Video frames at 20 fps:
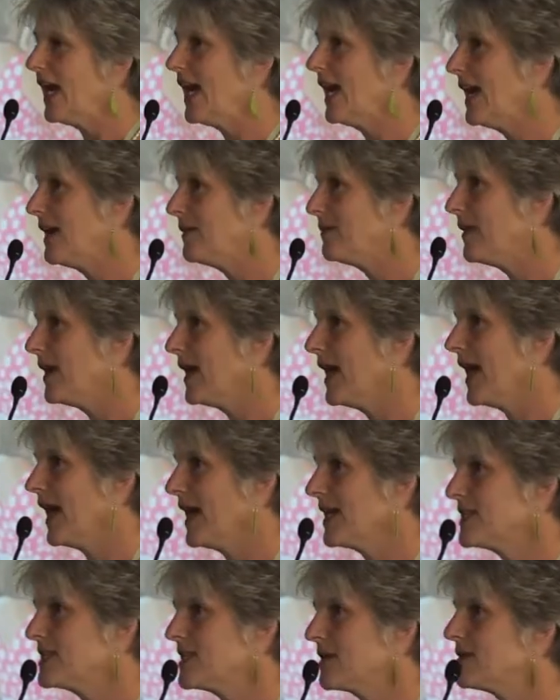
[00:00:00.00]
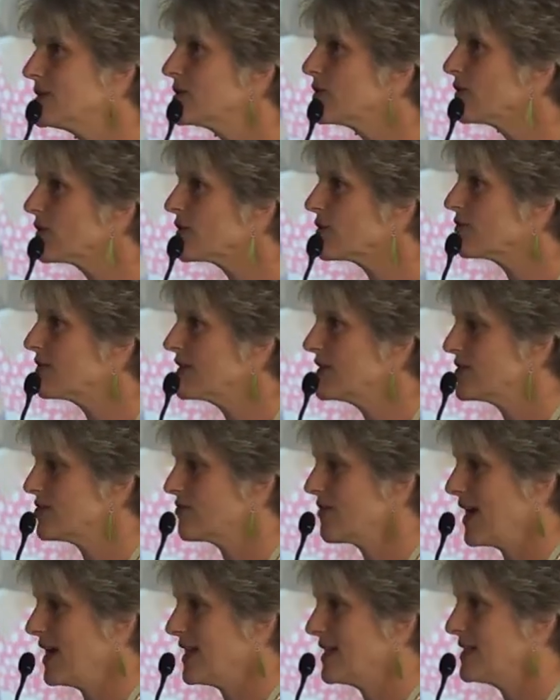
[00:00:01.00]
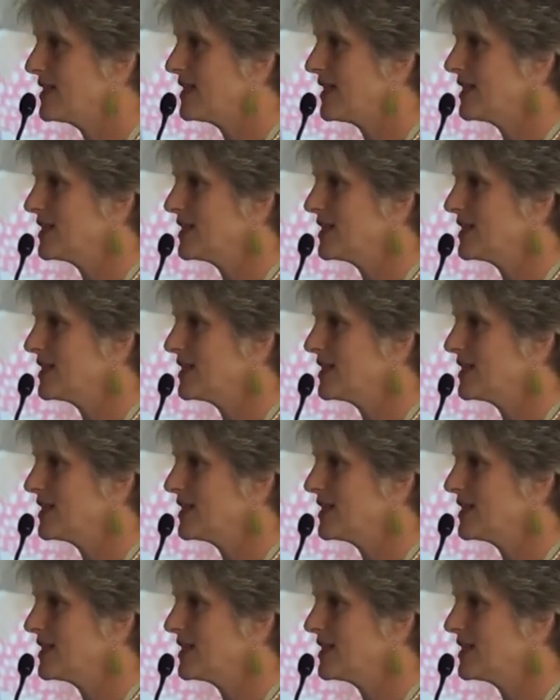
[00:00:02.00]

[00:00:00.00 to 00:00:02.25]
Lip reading: And so it's got 3 strands.